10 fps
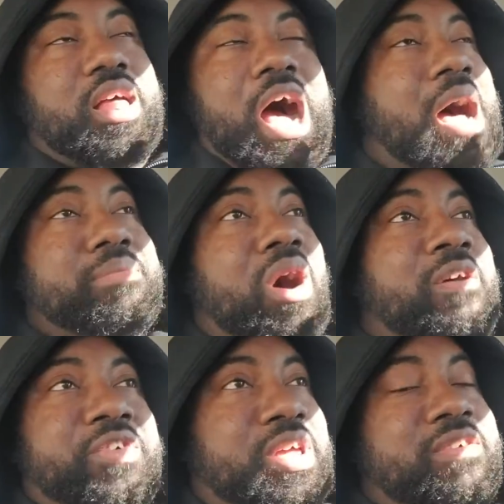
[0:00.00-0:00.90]
I'm
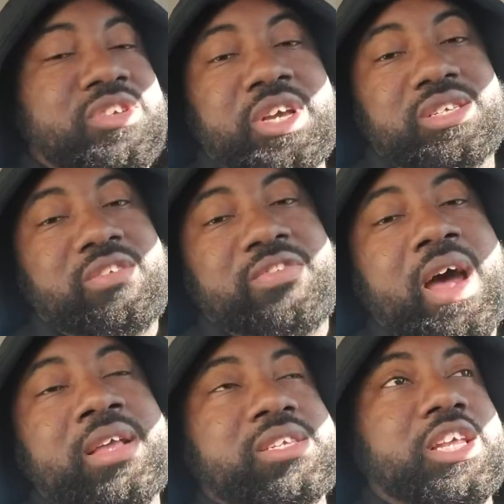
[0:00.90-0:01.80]
all for giving chicks
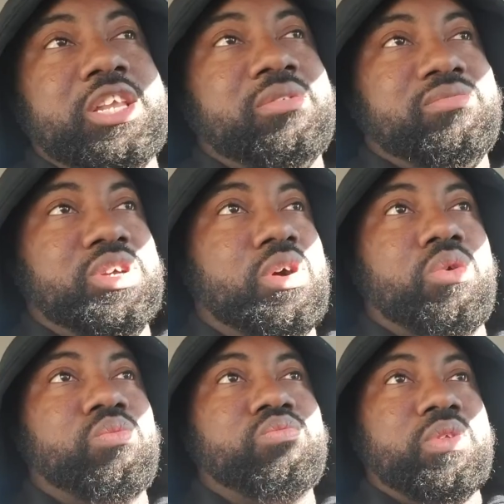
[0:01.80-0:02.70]
advice and, you
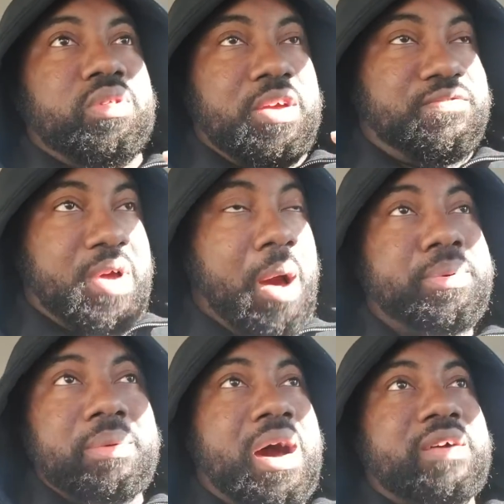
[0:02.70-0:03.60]
know, if
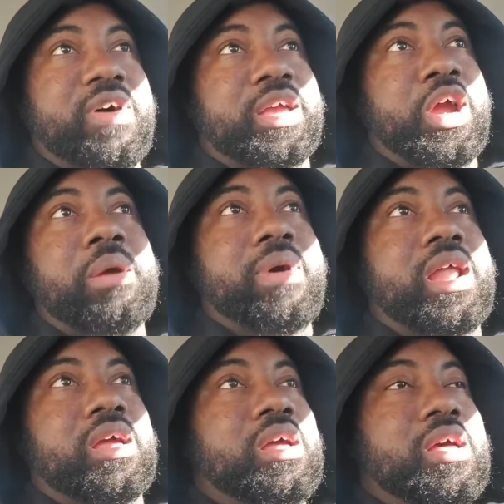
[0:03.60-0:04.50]
helping them out if I care
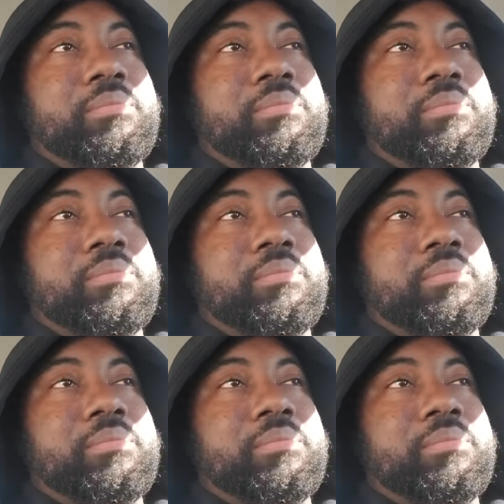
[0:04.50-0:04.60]
about it.